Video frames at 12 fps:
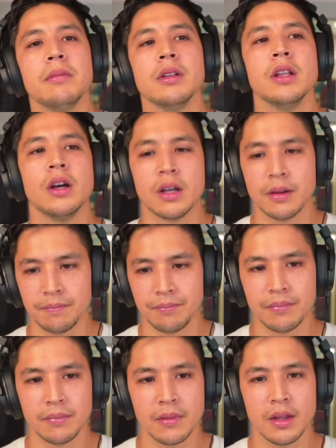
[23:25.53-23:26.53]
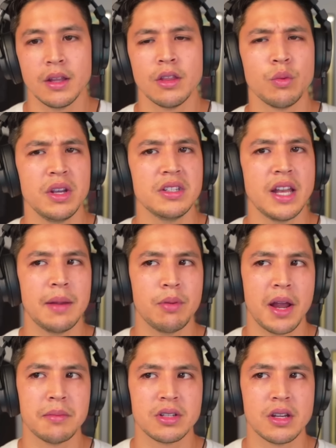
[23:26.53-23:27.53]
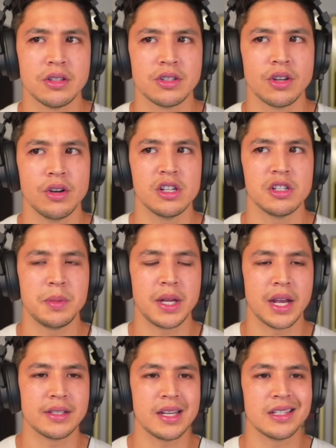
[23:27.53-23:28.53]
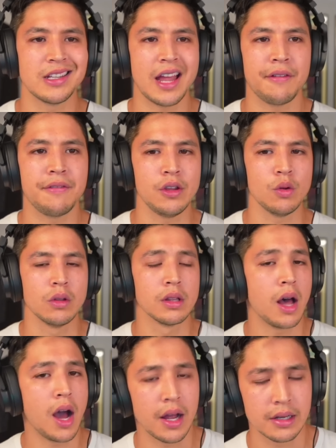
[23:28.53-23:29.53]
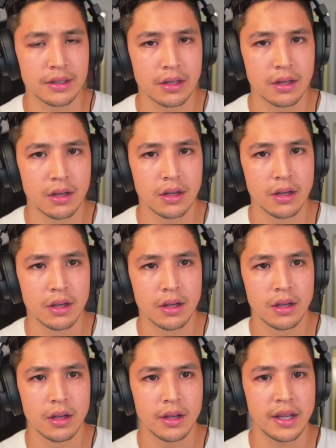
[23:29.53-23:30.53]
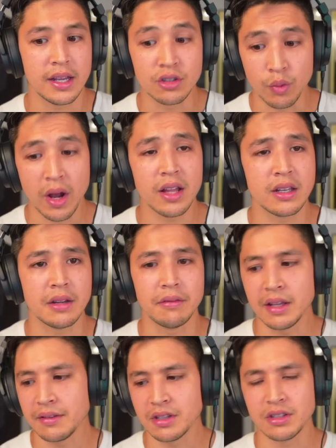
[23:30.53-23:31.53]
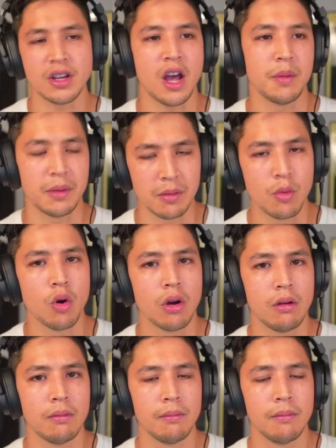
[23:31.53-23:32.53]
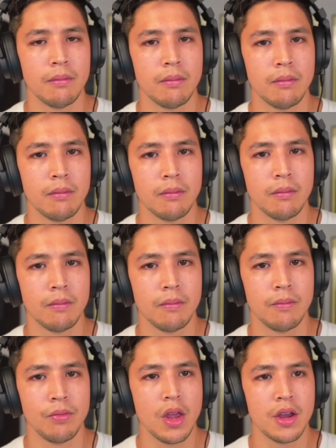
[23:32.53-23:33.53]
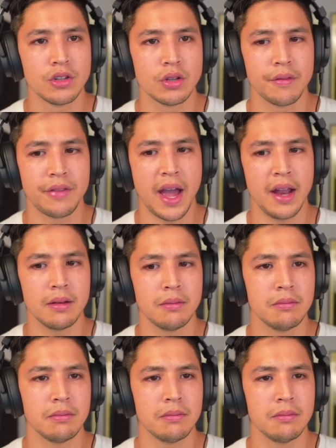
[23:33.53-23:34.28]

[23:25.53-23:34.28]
look, the reason Abraham's concerned is because his nephew, Lot, his relative, lives in Sodom and Gomorrah. So if that